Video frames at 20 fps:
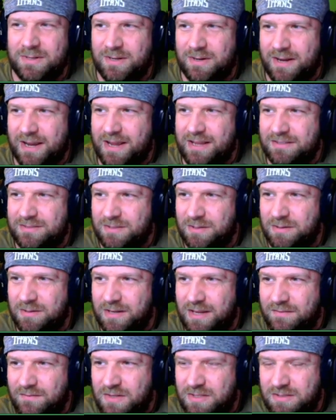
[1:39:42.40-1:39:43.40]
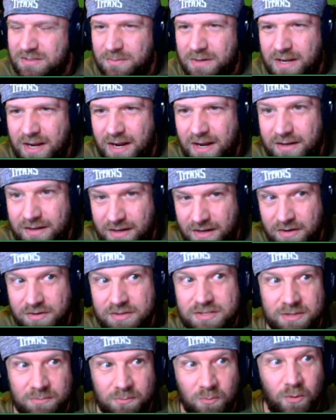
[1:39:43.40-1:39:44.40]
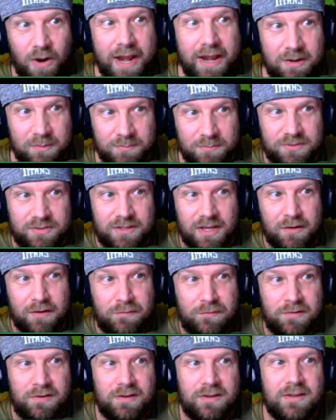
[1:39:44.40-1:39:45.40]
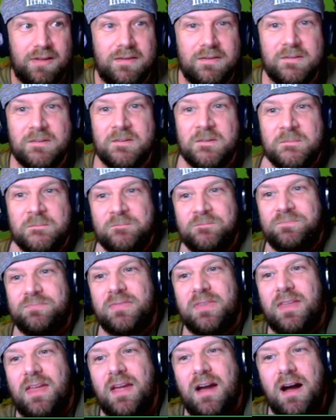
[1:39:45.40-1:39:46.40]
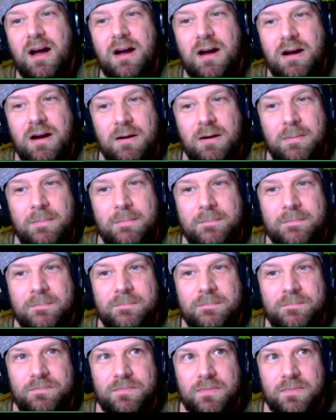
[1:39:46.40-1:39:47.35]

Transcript: okay. So give you some here's some random stuff. Um,